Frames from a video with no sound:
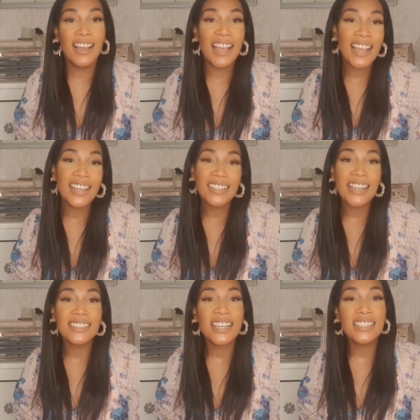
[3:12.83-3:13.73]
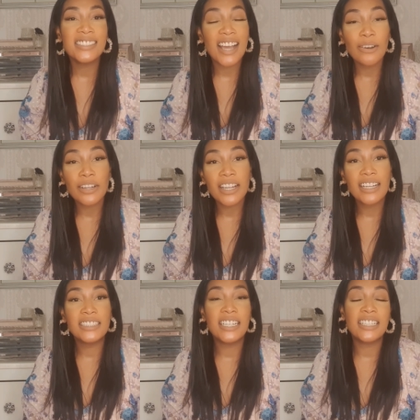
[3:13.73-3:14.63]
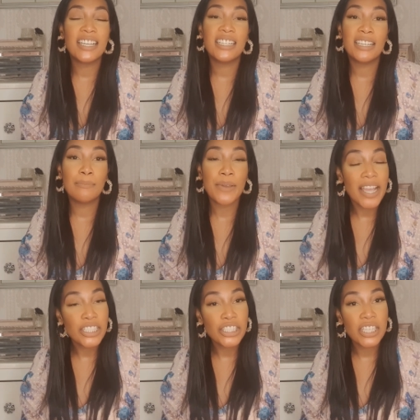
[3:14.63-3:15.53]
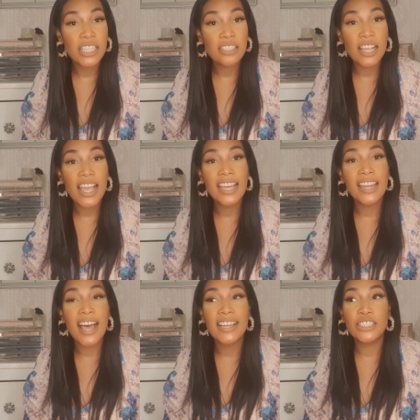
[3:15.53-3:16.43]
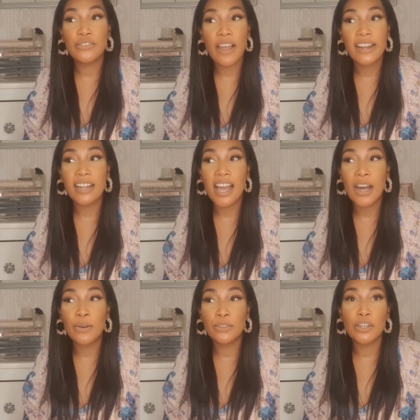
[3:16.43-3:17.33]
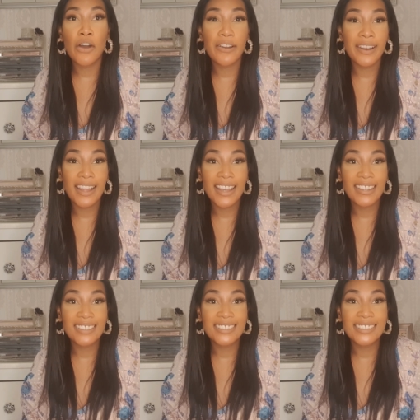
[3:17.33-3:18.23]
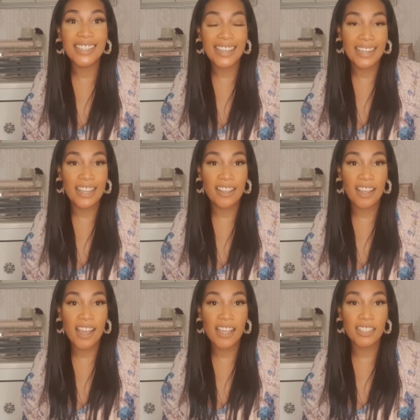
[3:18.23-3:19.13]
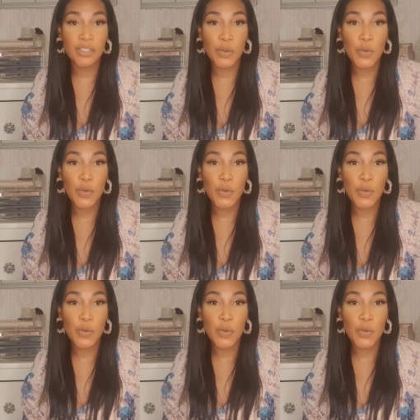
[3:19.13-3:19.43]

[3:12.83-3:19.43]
and I started doubting, I started getting impatient, and I tried out online dating, guys.